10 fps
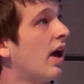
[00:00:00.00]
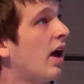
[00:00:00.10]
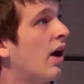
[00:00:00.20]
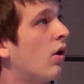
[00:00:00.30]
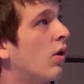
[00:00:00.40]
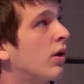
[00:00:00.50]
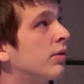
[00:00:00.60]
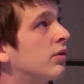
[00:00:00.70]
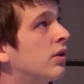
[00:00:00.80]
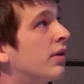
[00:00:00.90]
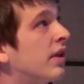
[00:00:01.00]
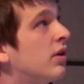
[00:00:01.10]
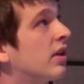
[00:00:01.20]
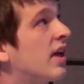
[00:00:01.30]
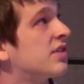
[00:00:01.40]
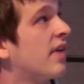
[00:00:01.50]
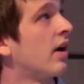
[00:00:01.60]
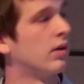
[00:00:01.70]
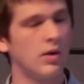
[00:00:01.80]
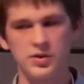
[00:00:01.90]
uh, or you know, they utilized
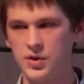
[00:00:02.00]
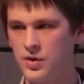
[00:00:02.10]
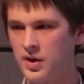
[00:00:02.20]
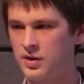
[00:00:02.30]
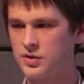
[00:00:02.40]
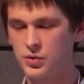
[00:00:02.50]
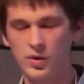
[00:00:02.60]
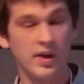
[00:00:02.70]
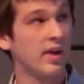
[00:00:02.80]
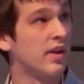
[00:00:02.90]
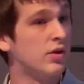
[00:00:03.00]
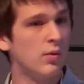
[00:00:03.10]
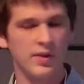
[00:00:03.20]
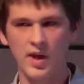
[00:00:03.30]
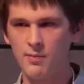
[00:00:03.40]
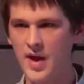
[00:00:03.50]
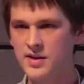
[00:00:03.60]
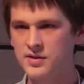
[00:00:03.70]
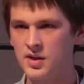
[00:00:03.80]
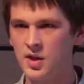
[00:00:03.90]
viral load sorting, sorting, and they knew what that
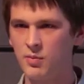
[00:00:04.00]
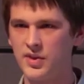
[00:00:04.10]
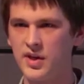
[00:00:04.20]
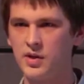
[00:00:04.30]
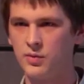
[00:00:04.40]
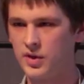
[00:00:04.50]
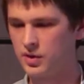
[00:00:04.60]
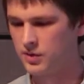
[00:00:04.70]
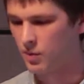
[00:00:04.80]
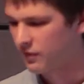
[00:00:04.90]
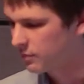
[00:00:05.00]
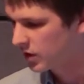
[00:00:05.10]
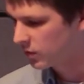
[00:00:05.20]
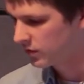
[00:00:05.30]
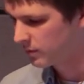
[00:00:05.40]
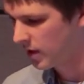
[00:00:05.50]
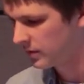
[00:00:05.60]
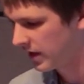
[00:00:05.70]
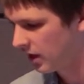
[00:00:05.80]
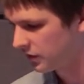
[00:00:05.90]
meant, but they didn't really, they weren't familiar with the
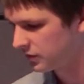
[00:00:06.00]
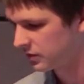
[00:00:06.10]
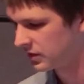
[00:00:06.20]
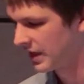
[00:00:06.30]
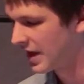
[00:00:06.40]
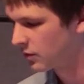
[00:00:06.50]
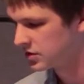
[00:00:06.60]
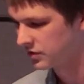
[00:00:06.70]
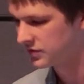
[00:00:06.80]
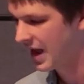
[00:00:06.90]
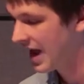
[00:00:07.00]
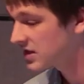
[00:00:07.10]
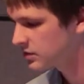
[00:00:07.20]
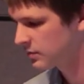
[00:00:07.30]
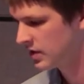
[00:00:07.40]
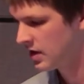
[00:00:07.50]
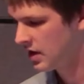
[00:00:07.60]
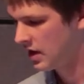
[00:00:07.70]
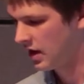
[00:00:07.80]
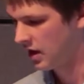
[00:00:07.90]
public health language of TASP.
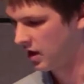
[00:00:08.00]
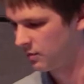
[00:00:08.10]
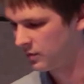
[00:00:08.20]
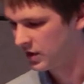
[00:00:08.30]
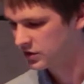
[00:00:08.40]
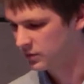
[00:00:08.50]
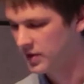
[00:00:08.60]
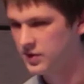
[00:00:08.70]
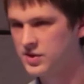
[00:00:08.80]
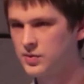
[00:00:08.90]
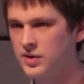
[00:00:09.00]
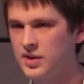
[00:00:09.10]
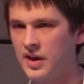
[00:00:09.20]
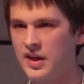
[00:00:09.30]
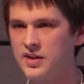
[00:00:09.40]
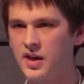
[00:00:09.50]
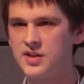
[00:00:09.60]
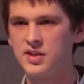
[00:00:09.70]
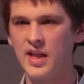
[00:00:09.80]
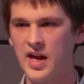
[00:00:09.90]
Um, so whether this really like
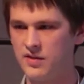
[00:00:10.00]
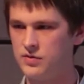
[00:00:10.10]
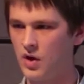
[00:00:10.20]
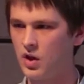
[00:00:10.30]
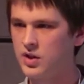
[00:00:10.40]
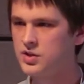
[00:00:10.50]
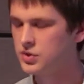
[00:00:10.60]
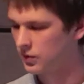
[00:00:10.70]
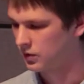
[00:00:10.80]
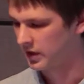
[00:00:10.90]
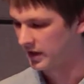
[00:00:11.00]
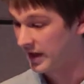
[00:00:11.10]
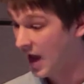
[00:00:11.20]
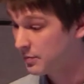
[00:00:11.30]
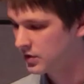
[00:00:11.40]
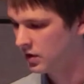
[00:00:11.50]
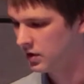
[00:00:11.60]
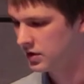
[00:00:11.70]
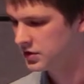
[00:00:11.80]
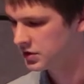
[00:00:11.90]
indicates a lack of knowledge or like a gap in
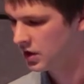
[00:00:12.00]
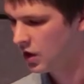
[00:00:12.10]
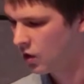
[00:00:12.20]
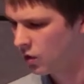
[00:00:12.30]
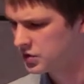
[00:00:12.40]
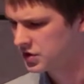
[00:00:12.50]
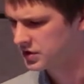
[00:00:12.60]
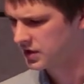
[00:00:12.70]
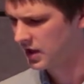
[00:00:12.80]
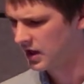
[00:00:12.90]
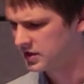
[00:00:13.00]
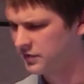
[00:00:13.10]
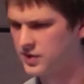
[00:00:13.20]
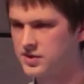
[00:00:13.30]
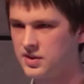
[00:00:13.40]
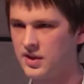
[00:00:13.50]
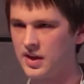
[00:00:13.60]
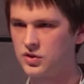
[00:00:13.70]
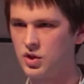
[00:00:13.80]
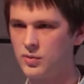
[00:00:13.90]
knowledge or just uh, a difference in
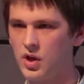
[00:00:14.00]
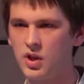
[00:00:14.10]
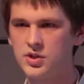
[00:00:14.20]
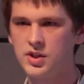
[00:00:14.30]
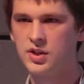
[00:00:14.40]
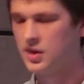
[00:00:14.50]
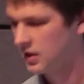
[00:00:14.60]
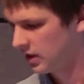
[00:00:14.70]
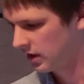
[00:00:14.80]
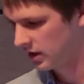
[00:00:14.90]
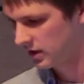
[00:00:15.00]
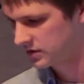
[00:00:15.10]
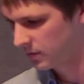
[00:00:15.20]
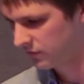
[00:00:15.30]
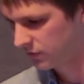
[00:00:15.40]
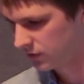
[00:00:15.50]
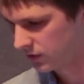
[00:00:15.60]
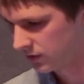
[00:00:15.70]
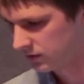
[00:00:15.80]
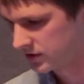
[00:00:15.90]
like terminology uh, is up
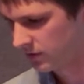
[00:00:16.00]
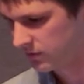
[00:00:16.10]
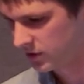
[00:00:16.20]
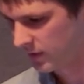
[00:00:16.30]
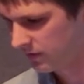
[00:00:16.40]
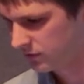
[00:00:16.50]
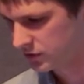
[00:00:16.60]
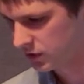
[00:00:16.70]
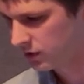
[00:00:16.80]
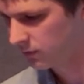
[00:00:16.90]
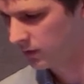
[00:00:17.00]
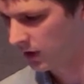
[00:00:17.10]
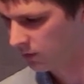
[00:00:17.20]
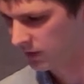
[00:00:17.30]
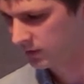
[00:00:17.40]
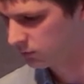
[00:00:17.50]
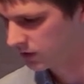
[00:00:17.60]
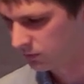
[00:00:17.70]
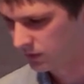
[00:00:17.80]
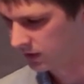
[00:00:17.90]
for is up for debate for sure. Uh, we,
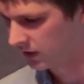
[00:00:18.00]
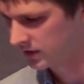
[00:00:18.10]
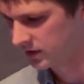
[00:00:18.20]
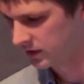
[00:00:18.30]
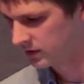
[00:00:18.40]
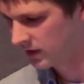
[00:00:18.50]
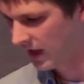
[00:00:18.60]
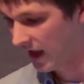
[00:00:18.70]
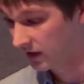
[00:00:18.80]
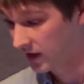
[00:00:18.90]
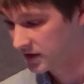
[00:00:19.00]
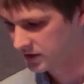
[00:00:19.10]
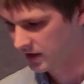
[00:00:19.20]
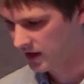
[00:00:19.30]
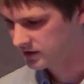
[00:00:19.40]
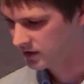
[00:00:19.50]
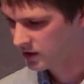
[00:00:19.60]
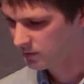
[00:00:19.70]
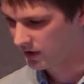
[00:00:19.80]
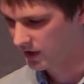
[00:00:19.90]
we didn't really get to analyzing that,
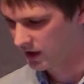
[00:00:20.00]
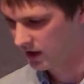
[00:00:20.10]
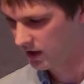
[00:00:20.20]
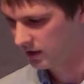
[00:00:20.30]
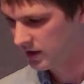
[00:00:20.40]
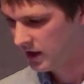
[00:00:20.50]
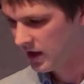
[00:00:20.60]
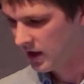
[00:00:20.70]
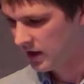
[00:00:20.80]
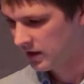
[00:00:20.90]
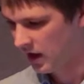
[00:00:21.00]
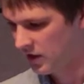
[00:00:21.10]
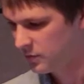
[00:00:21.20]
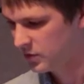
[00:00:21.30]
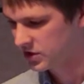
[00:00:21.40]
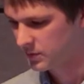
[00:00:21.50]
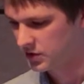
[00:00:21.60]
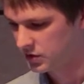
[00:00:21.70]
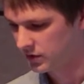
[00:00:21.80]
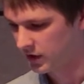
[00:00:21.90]
but uh, other
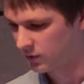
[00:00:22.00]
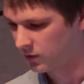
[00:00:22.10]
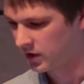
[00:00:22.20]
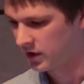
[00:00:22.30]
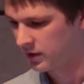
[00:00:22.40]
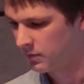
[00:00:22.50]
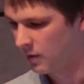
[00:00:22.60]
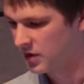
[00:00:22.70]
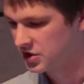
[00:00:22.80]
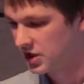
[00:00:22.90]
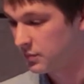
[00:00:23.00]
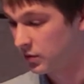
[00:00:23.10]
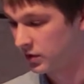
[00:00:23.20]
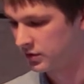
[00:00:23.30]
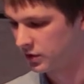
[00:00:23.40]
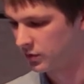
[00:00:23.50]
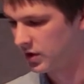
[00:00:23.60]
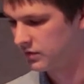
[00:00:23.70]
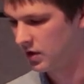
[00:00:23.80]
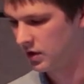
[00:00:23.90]
participants showed like a really a much deeper
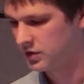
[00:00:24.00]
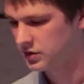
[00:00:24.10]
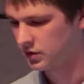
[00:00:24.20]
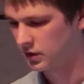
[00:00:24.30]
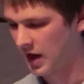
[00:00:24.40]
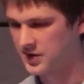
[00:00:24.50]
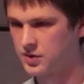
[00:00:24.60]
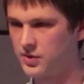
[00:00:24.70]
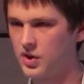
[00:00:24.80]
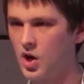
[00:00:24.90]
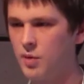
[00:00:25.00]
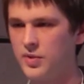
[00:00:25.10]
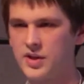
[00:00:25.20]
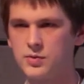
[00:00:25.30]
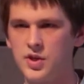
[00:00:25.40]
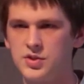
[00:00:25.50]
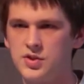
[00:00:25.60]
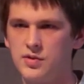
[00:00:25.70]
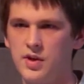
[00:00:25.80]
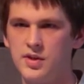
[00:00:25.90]
degree of knowledge. So asking really complex
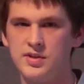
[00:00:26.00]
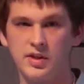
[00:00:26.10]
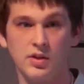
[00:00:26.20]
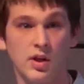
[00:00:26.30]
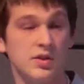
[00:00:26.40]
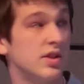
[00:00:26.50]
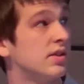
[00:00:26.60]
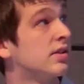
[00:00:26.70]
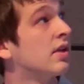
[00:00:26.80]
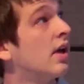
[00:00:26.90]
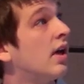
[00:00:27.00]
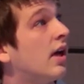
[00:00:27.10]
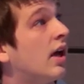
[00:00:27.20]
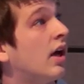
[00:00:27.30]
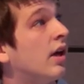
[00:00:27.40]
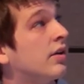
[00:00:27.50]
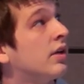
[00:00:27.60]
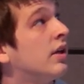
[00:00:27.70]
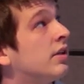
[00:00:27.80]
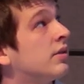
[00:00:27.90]
questions around these technologies, uh,
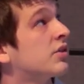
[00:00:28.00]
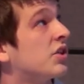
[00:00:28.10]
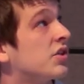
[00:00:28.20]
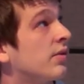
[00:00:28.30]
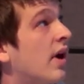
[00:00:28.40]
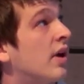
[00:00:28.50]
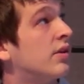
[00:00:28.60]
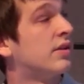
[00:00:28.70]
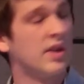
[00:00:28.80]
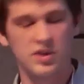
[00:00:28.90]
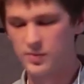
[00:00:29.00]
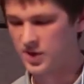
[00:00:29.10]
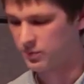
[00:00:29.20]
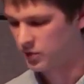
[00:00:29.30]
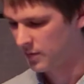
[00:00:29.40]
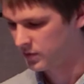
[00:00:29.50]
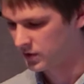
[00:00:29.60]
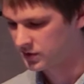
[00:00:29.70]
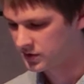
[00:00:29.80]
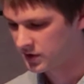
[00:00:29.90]
such as around intermittent prep
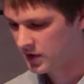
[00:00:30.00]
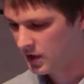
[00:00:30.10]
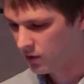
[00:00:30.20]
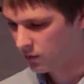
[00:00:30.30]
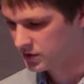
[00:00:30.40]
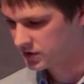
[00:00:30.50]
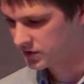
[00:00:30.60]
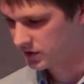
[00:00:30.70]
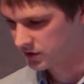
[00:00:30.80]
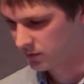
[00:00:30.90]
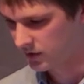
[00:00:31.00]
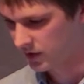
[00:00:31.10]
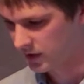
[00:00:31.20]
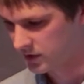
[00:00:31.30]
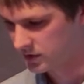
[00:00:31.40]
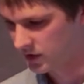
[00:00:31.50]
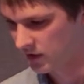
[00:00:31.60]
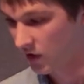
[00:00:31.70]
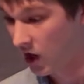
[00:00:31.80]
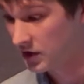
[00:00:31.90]
use, which is still something that is kind
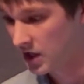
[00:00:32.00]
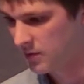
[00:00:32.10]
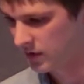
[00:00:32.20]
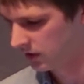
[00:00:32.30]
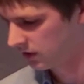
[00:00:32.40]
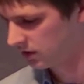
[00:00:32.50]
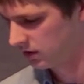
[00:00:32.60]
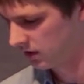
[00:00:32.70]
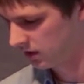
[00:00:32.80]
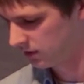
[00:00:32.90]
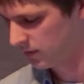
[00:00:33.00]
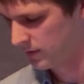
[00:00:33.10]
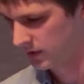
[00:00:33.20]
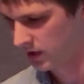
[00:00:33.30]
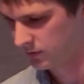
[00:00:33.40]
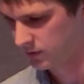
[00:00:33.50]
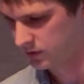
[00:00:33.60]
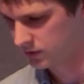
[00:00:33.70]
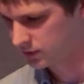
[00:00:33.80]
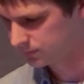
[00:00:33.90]
of a hot topic in uh, in public health
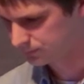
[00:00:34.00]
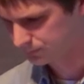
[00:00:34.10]
research.